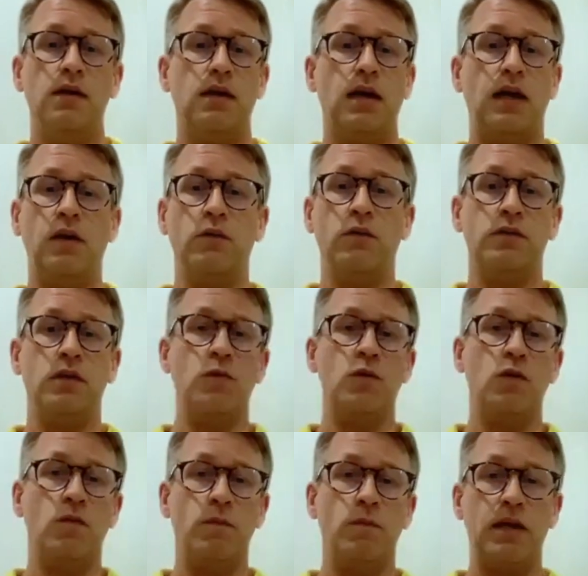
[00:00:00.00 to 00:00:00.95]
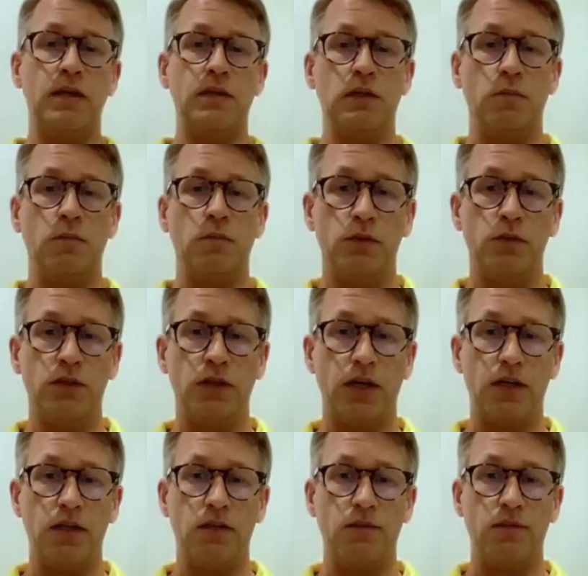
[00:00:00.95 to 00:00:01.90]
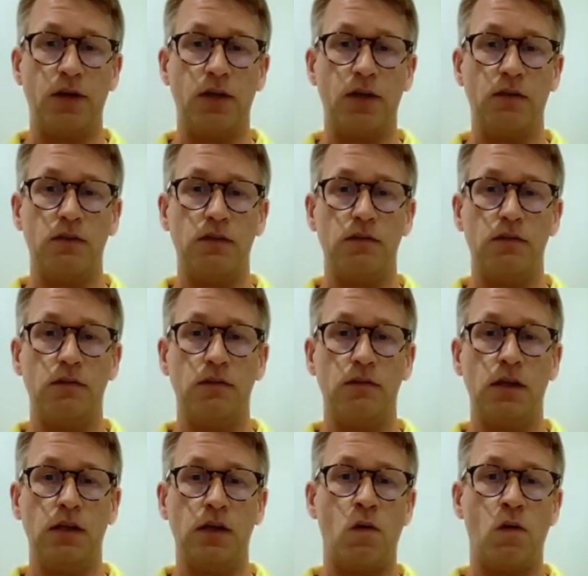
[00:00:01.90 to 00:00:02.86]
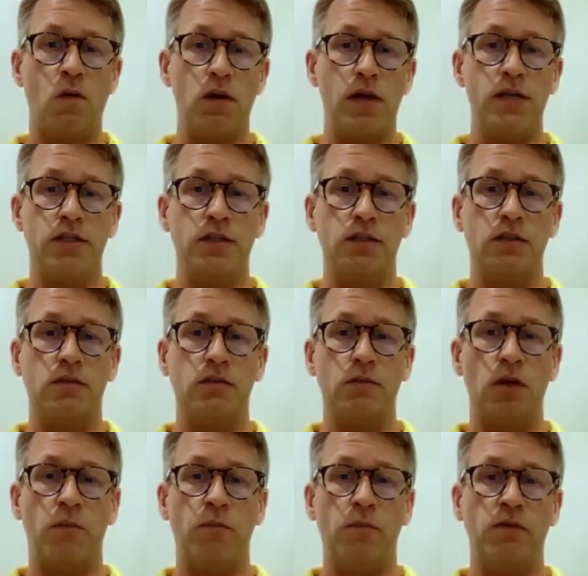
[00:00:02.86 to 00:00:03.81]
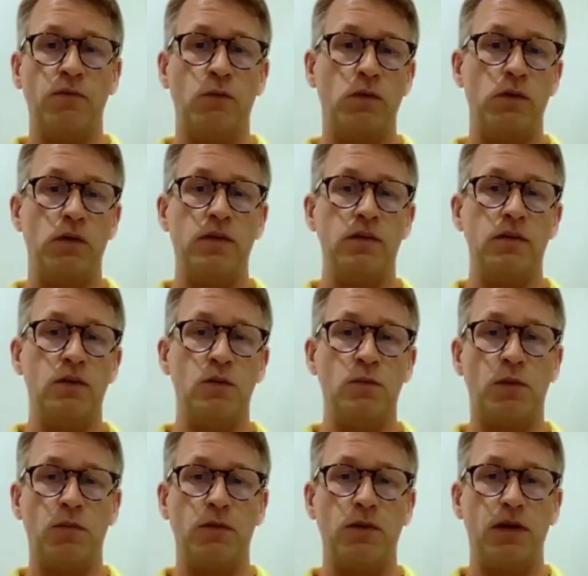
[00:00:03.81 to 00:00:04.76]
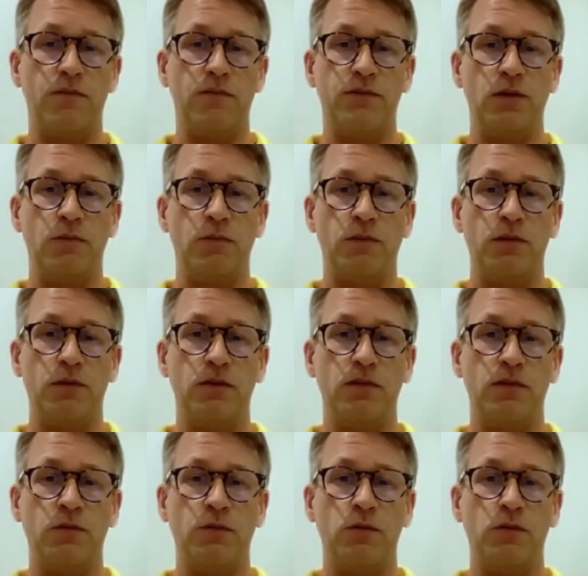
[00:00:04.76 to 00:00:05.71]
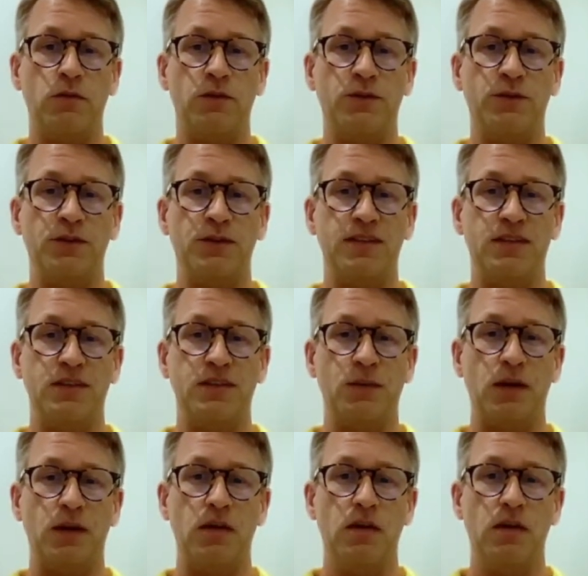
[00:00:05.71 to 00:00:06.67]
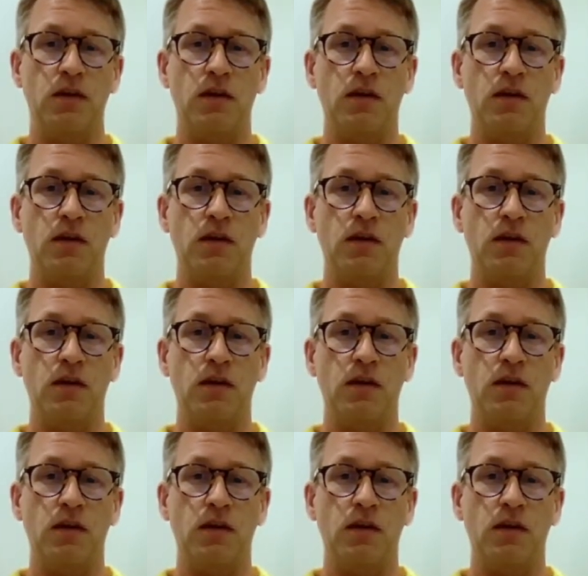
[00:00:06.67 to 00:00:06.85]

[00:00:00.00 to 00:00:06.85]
I know, Tim, you've made some studies about the correlations before, and you probably have some good thoughts on this as well.